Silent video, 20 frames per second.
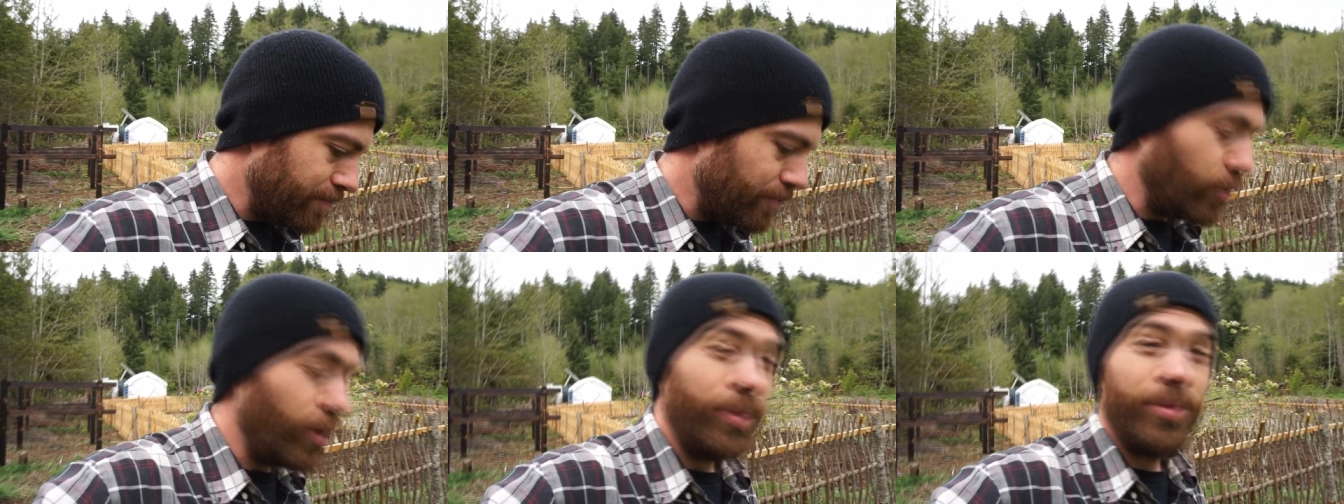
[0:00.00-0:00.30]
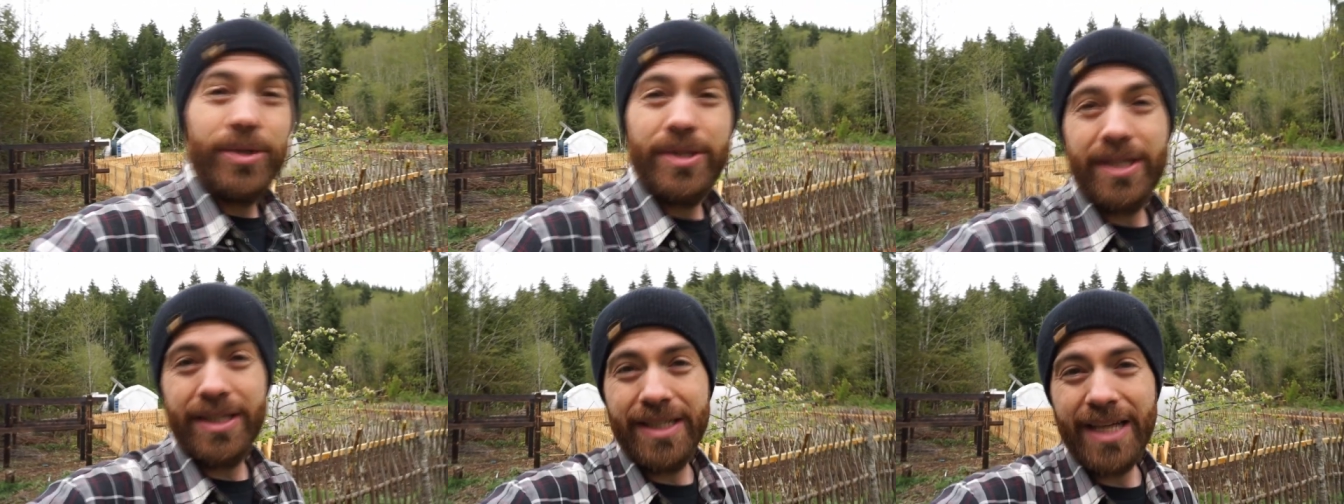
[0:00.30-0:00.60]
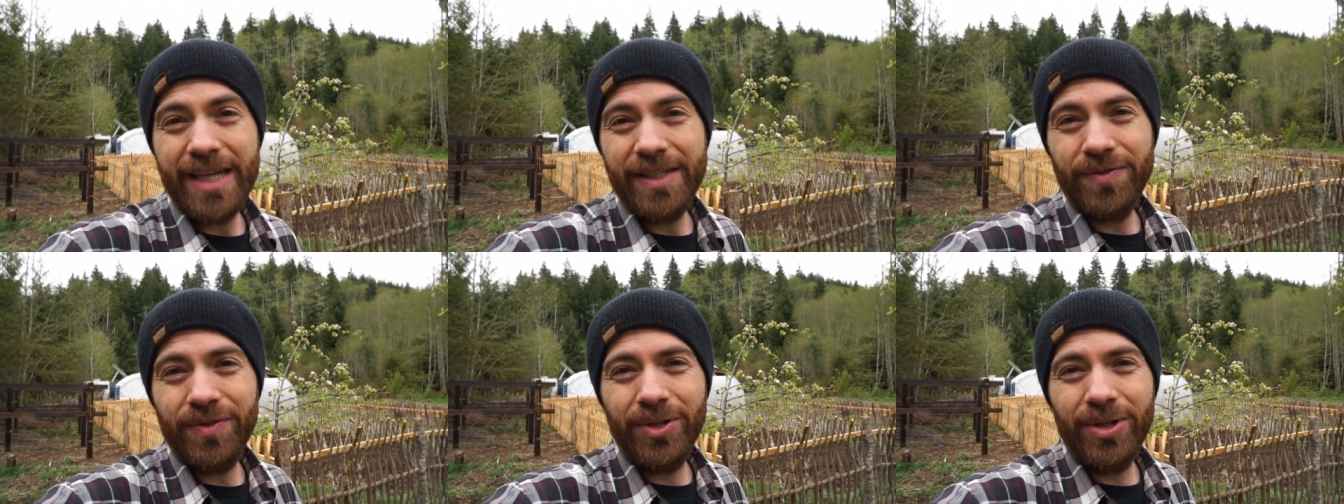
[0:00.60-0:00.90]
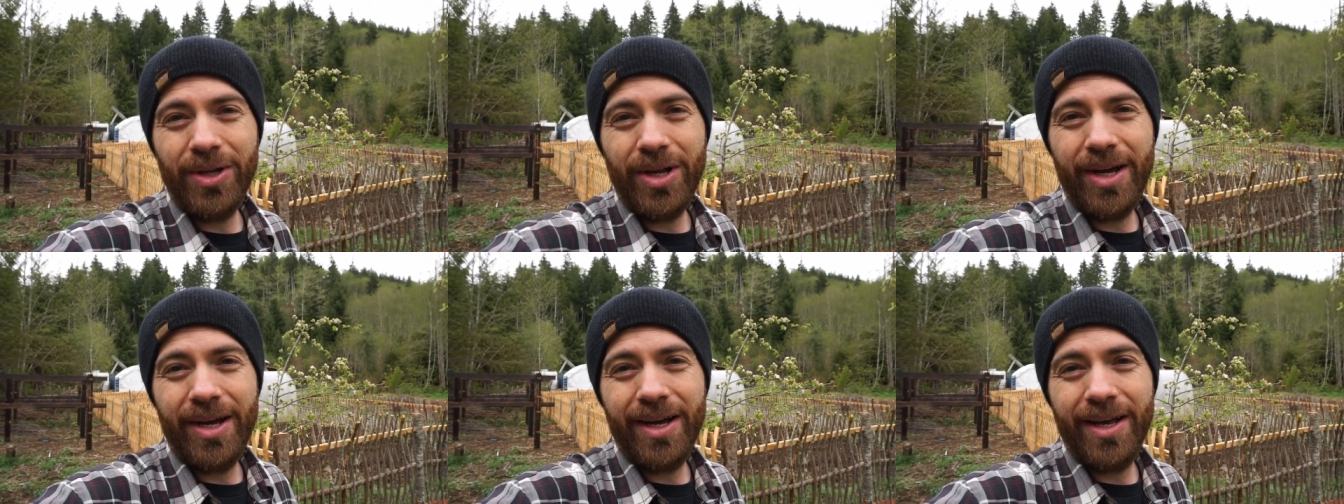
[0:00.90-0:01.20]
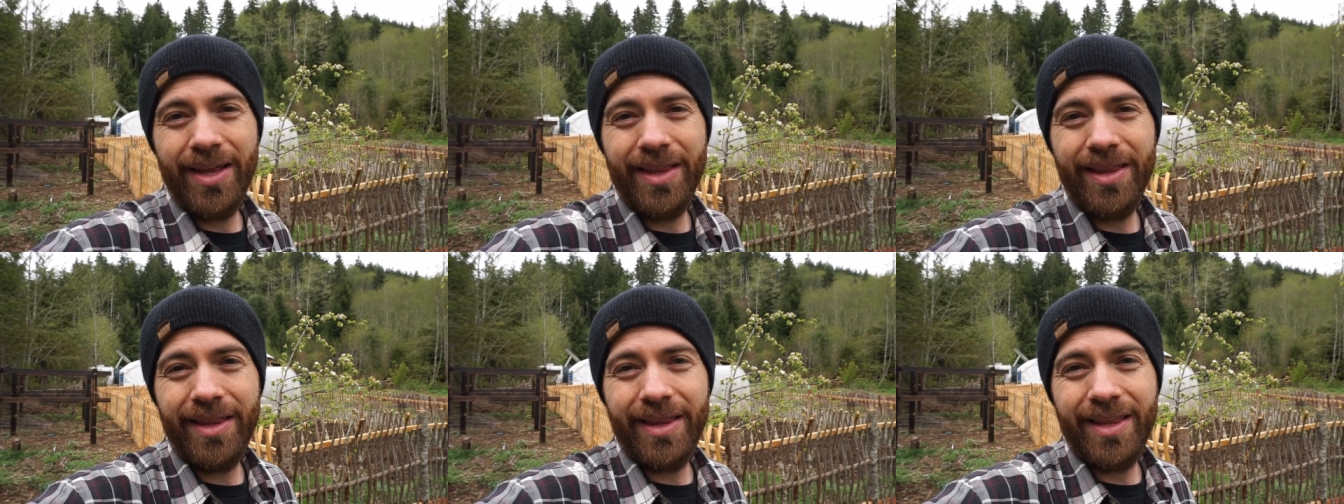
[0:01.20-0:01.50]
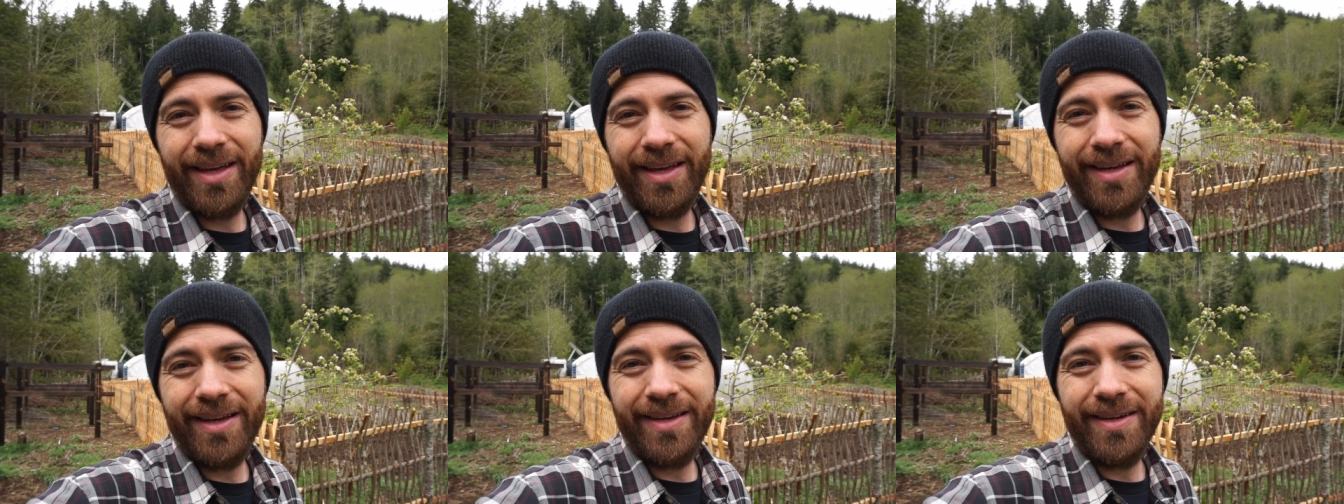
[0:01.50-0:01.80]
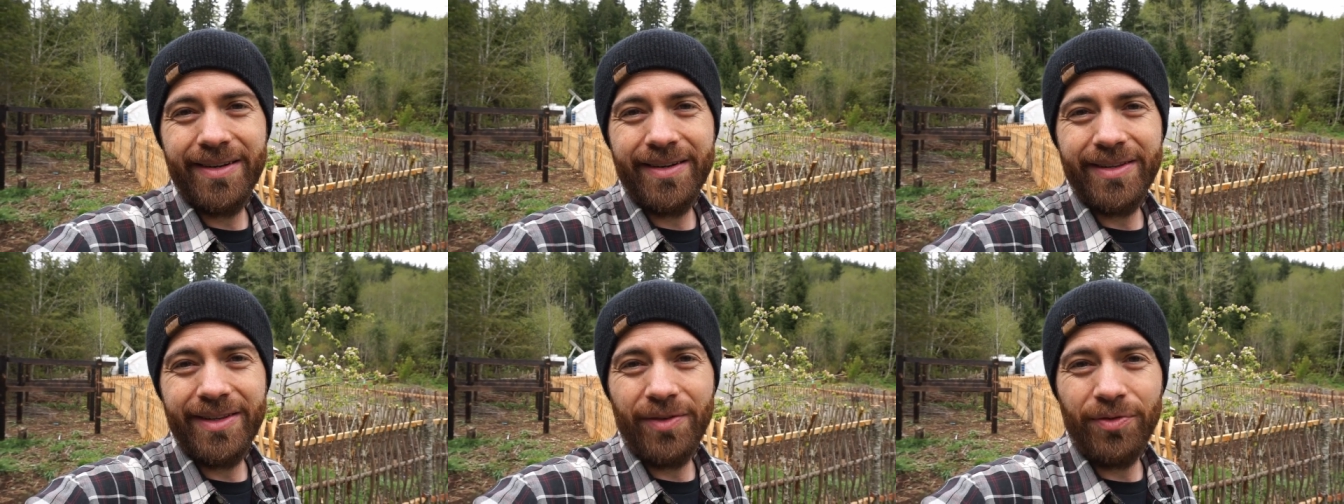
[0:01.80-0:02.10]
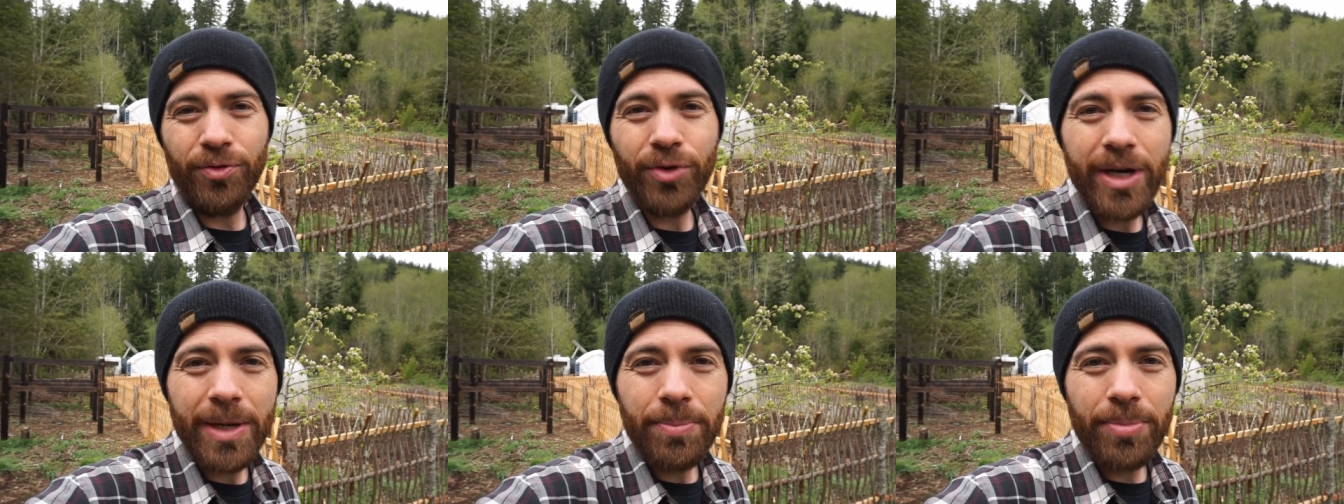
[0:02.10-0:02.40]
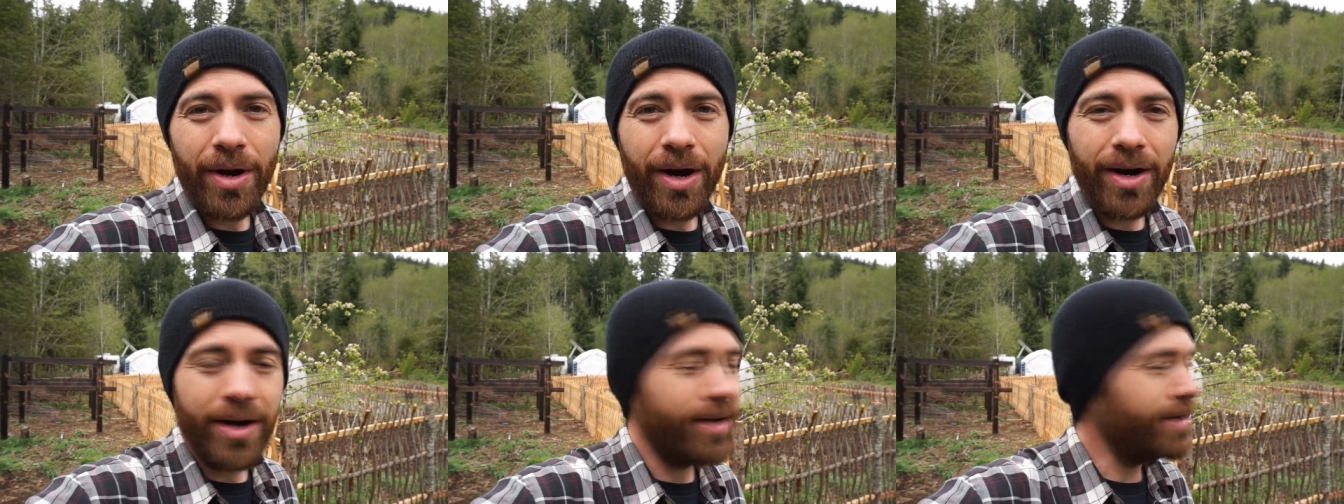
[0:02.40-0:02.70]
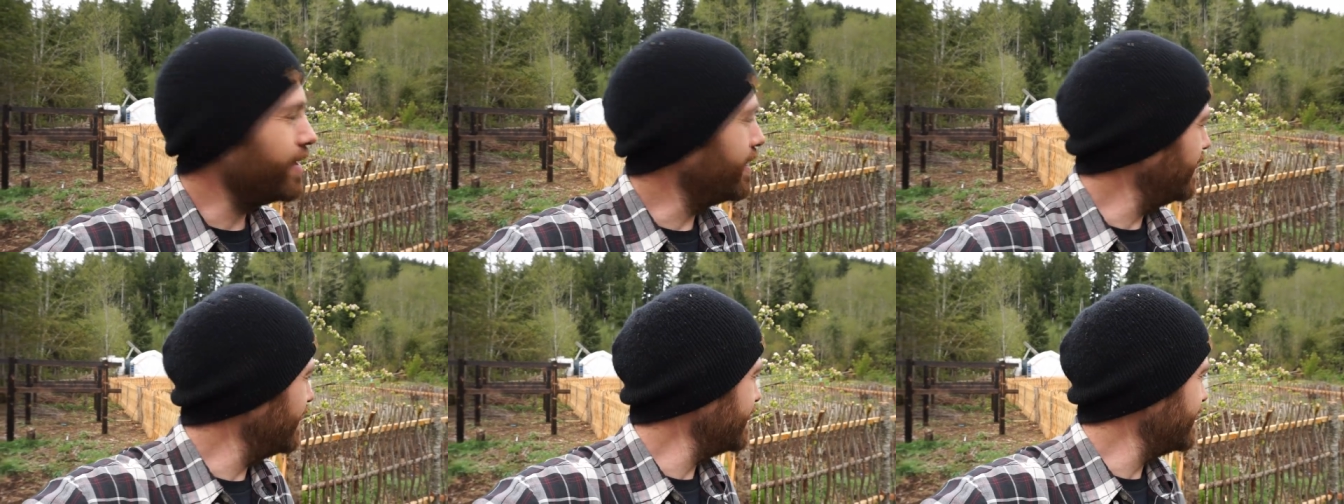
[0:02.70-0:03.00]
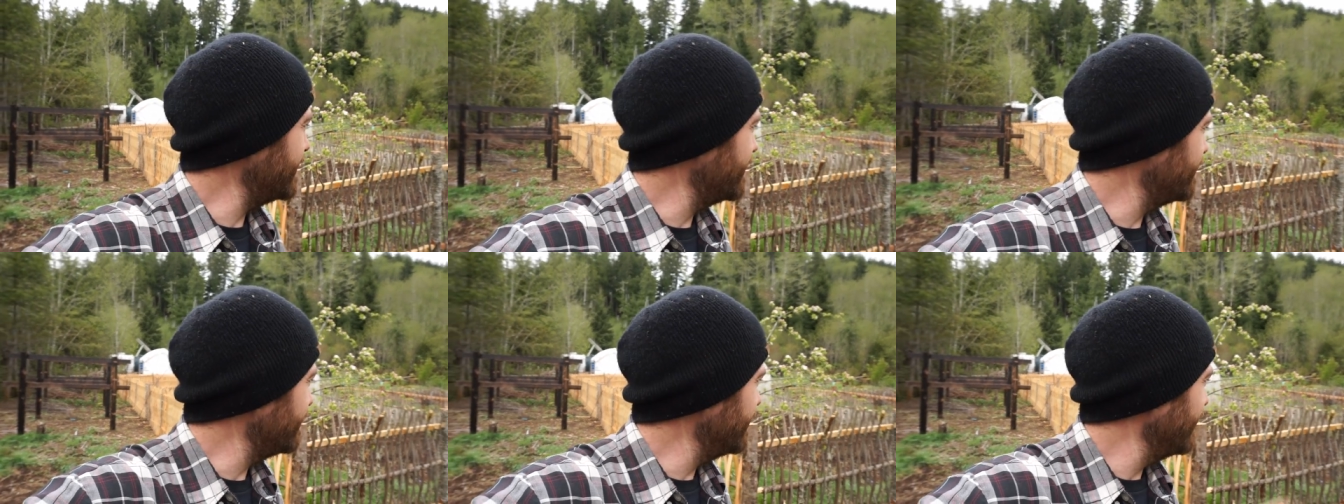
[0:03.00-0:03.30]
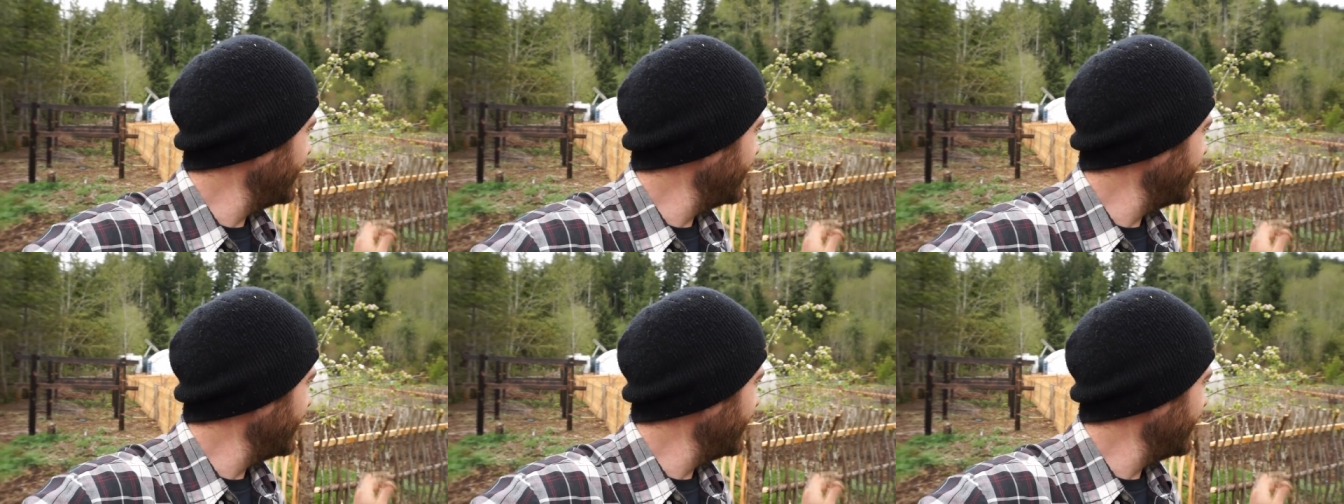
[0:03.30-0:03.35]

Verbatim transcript: we were successful on the the free part. This